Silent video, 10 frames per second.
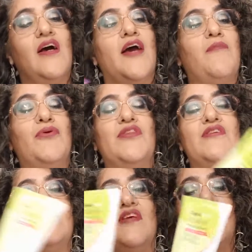put
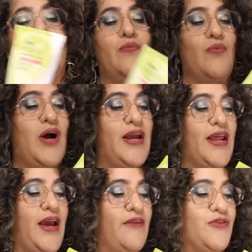this in right
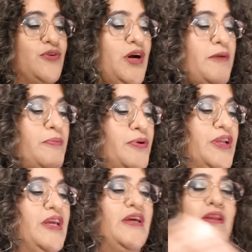after I
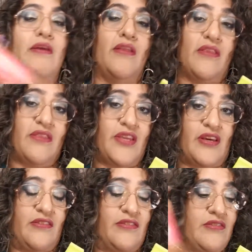put in
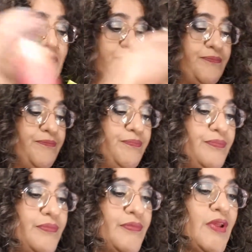this.
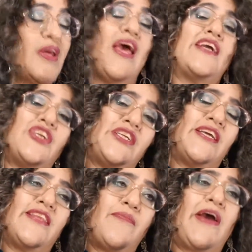Actually, I
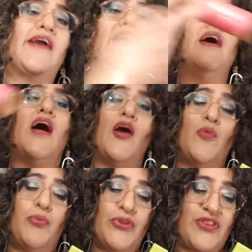take that back. I will
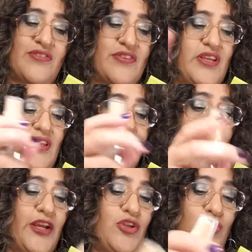put this in, and then
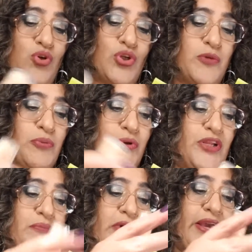I usually put
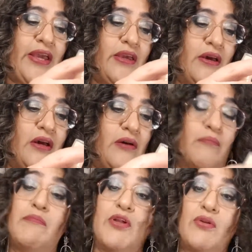in my
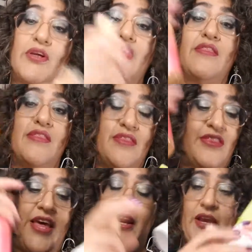milk, and
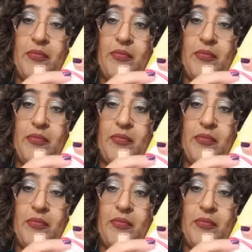then I